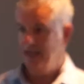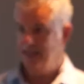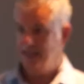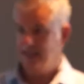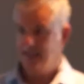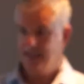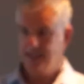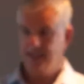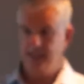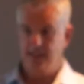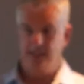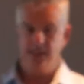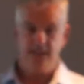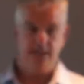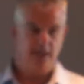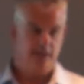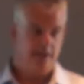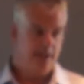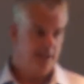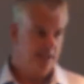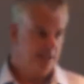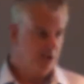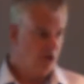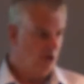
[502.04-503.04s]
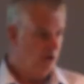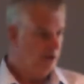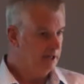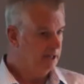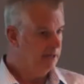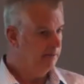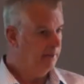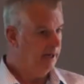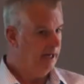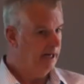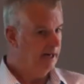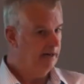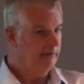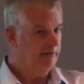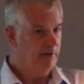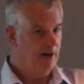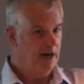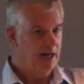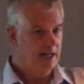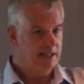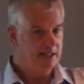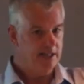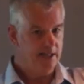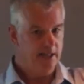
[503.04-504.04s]
insist that there's got to be an
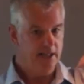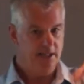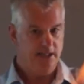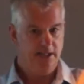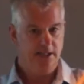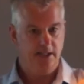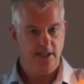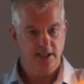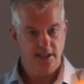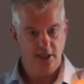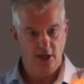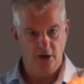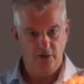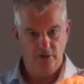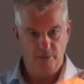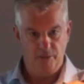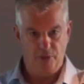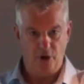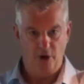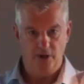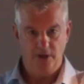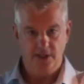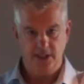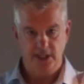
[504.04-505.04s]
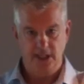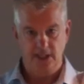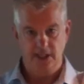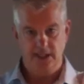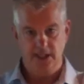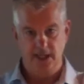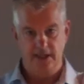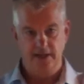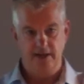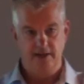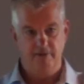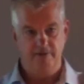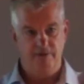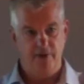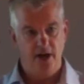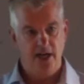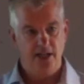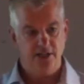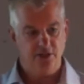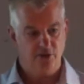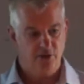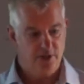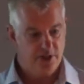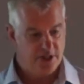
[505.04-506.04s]
advisor that sits over the process. And the
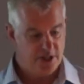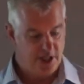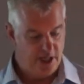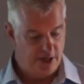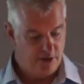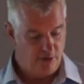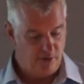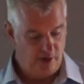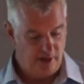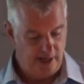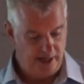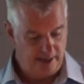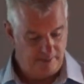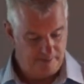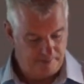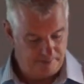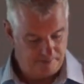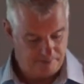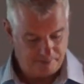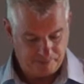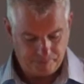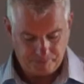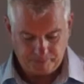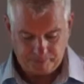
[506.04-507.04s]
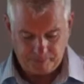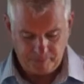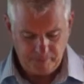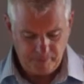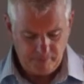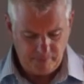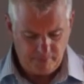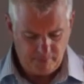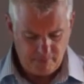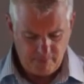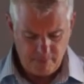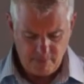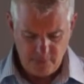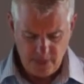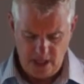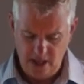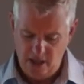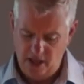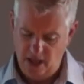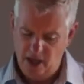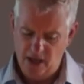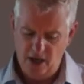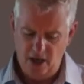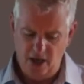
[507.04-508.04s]
advisor is generally
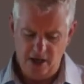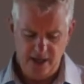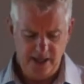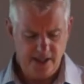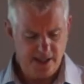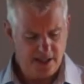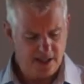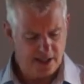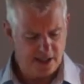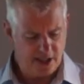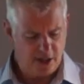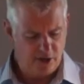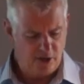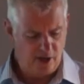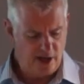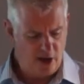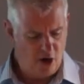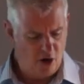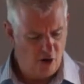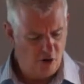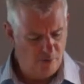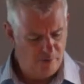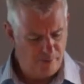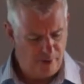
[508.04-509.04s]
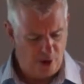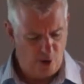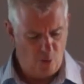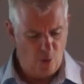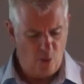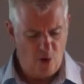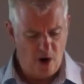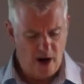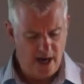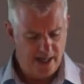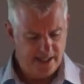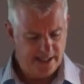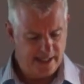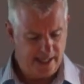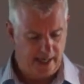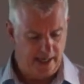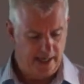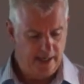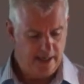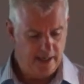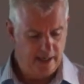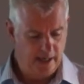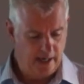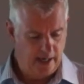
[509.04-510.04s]
not necessarily old, but a wise
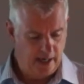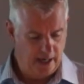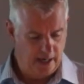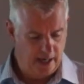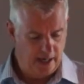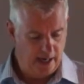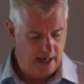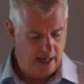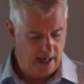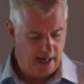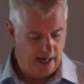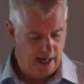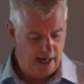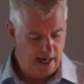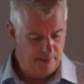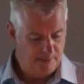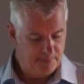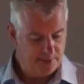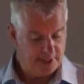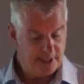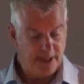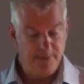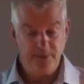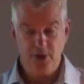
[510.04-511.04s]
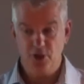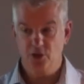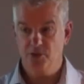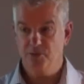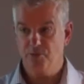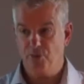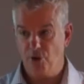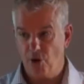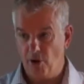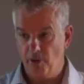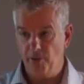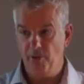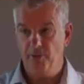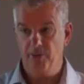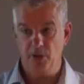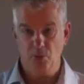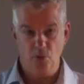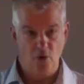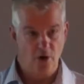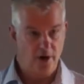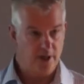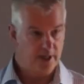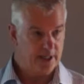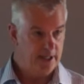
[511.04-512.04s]
head, somebody who's probably
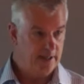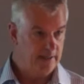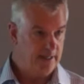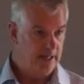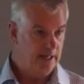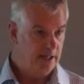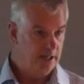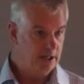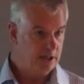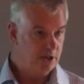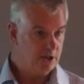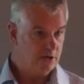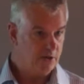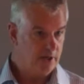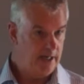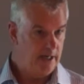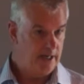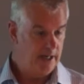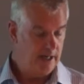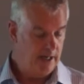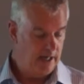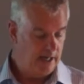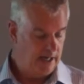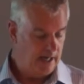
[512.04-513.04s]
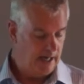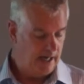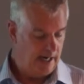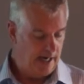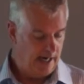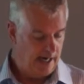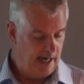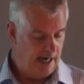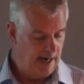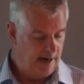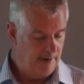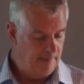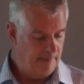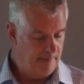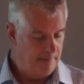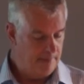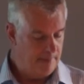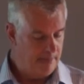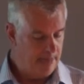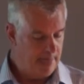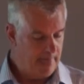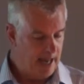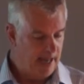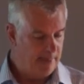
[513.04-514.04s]
worked in the industry,
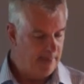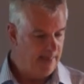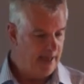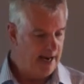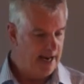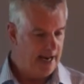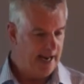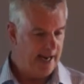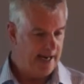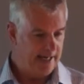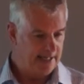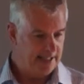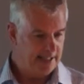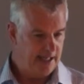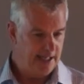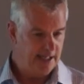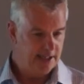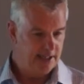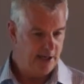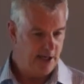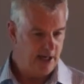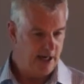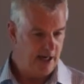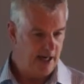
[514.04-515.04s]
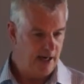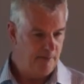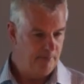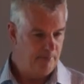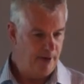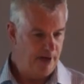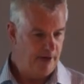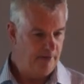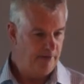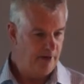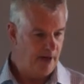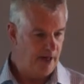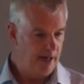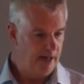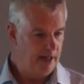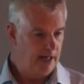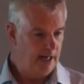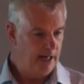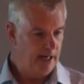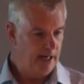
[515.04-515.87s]
and they act as a bit of a